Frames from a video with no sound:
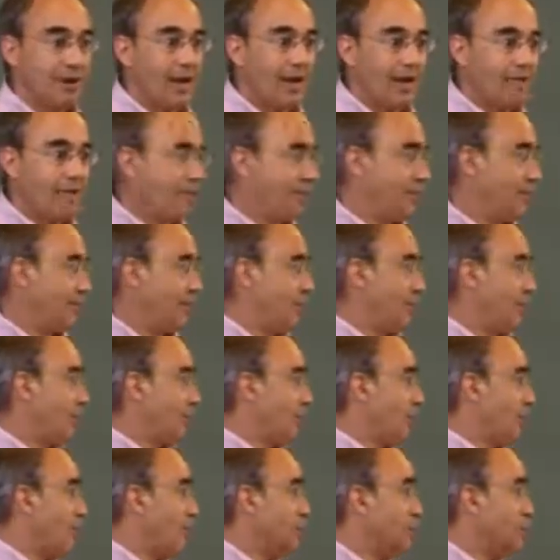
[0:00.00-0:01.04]
I mean, it'd
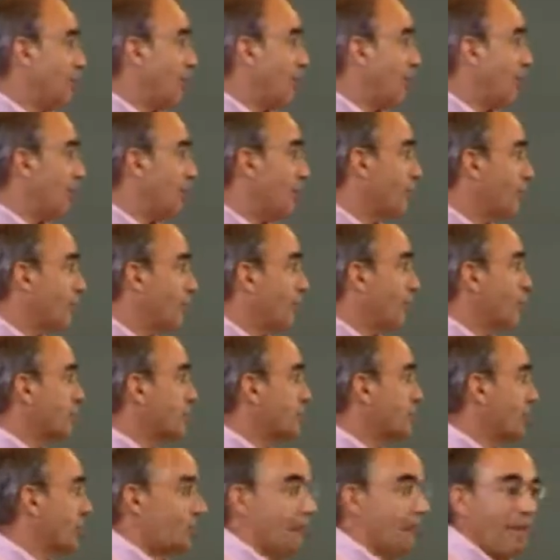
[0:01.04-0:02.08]
almost be comical if it
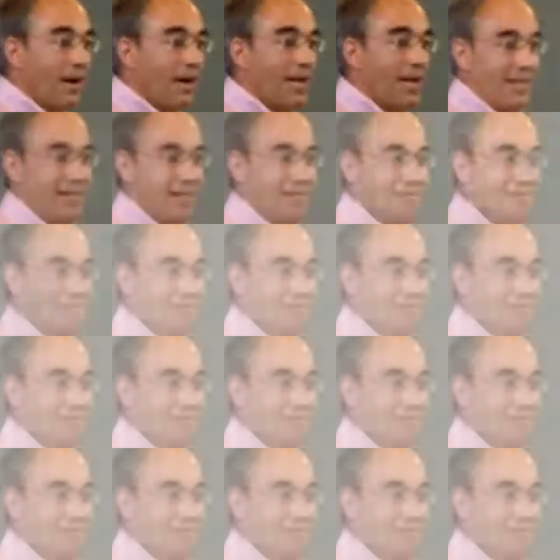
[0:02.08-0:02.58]
wasn't our money.